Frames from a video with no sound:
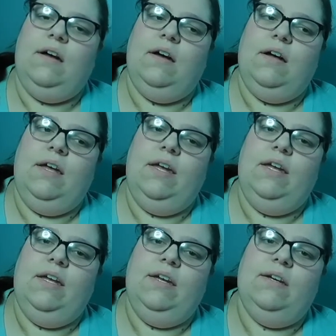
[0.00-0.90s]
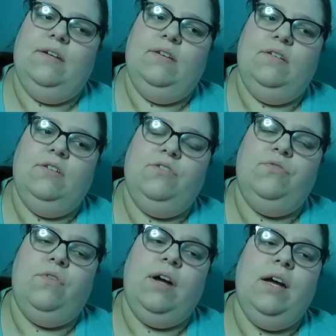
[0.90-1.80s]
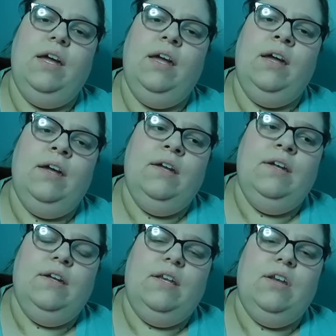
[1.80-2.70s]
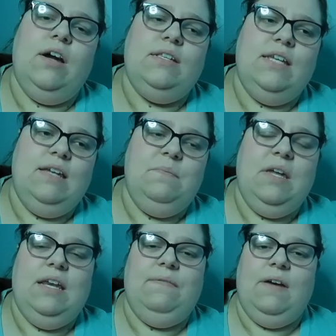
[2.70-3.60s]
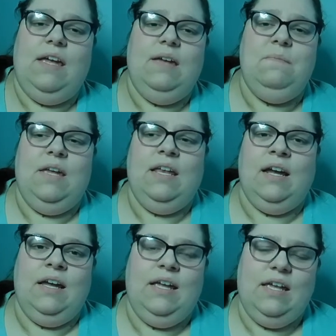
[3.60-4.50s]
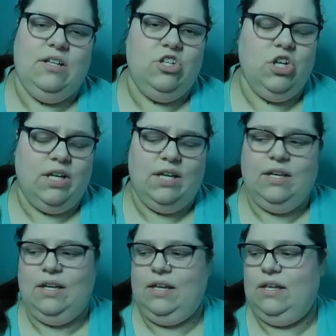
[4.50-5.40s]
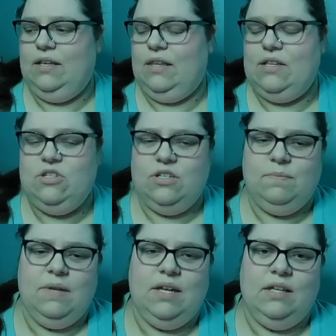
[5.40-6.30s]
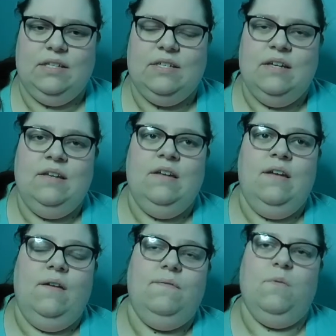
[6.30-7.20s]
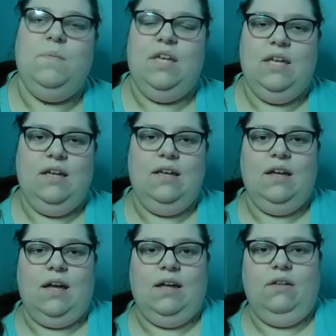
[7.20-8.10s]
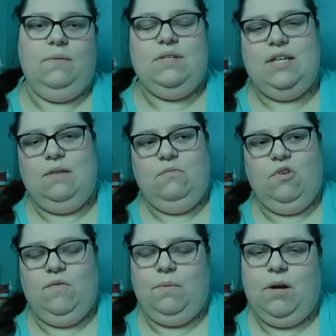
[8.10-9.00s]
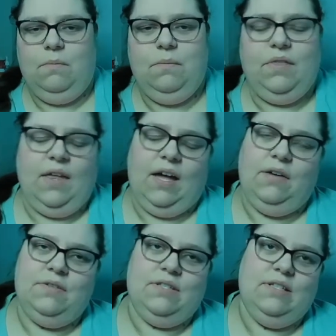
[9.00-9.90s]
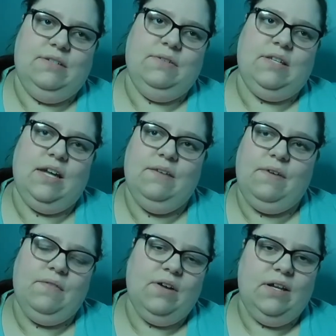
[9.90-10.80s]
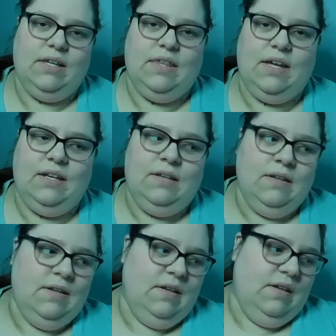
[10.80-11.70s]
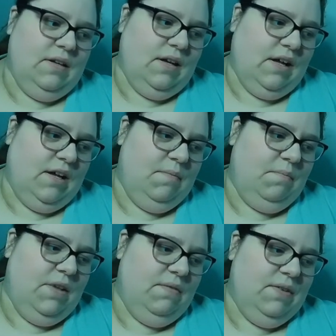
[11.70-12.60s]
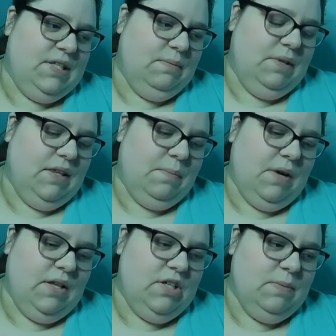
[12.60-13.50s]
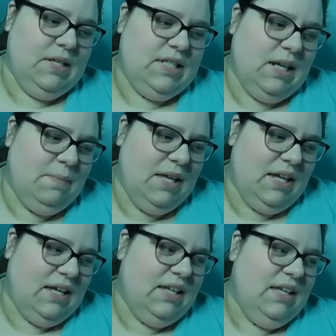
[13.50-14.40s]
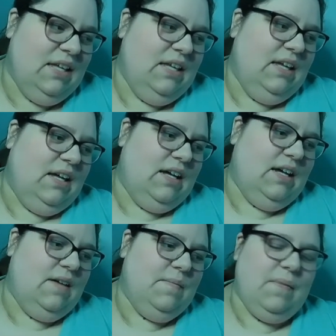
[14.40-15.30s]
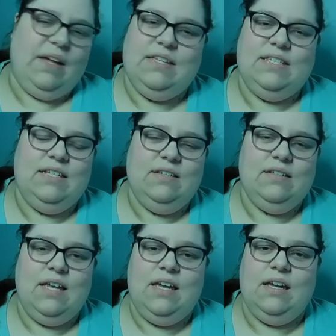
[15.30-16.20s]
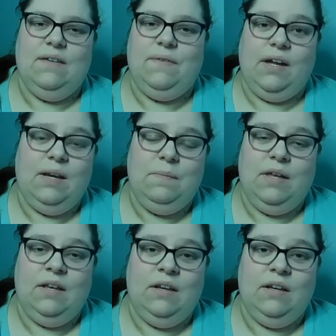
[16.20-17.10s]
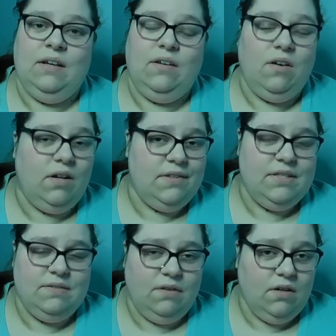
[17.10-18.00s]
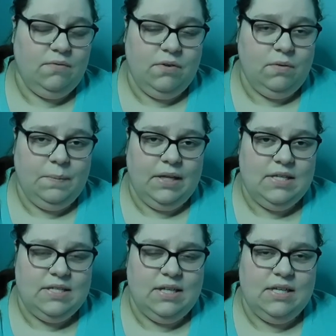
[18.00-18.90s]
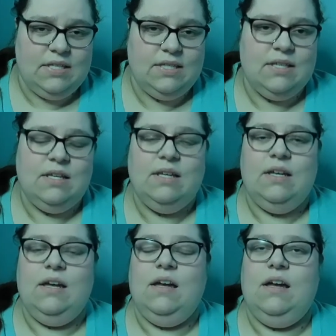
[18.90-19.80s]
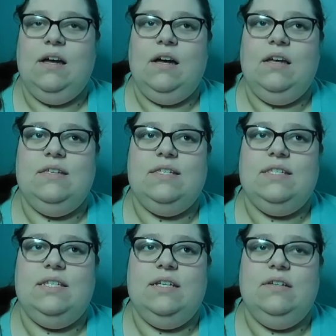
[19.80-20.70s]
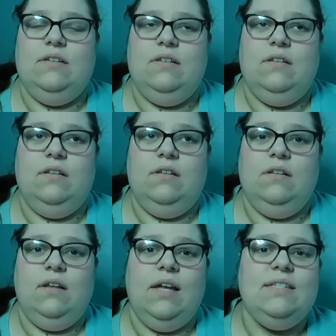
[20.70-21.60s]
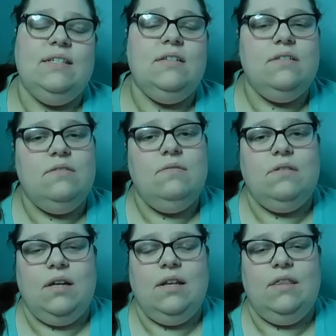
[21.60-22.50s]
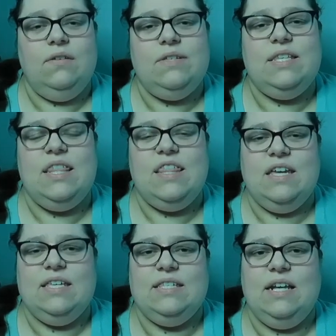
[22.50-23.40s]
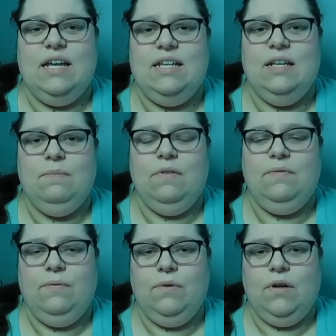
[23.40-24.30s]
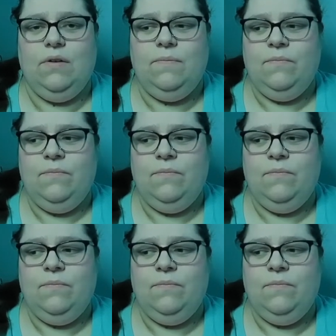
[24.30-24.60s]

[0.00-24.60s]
I try not to eat meat. If I eat meat, I eat chicken, and that's just because for me, I always had more of a problem with cows, and so it's kind of ironic that uh, beef is something that bothers my stomach. Um, I still take a vitamin const- on a frequent basis. I still I still do a lot of those things that I did before.